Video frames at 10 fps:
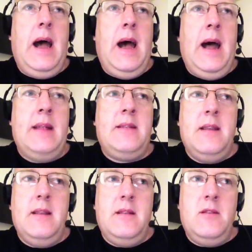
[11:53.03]
at
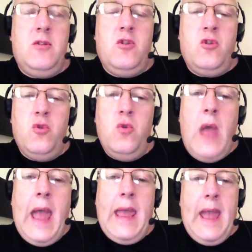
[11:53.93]
2
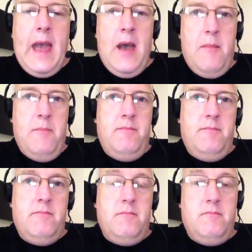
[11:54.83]
a.m.
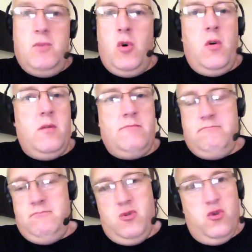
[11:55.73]
or
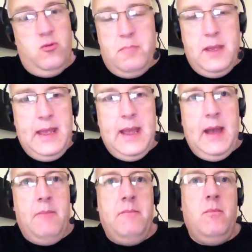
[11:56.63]
2
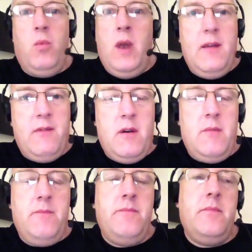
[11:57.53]
p.m., whatever,
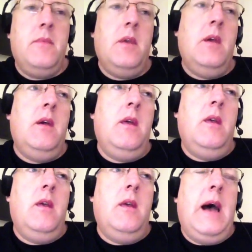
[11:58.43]

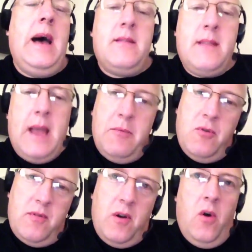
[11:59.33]
as time
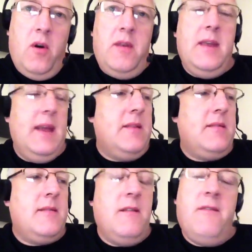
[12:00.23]
goes on,
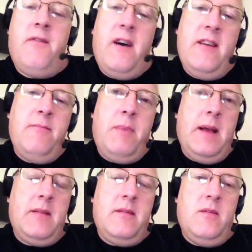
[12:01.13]
it's
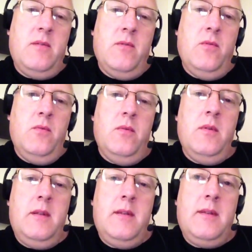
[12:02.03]
2:05,
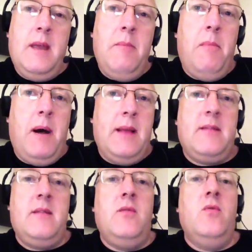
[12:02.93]
2:10,
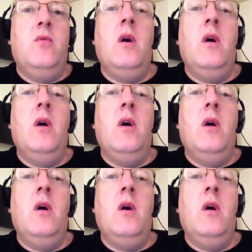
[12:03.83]
2:15,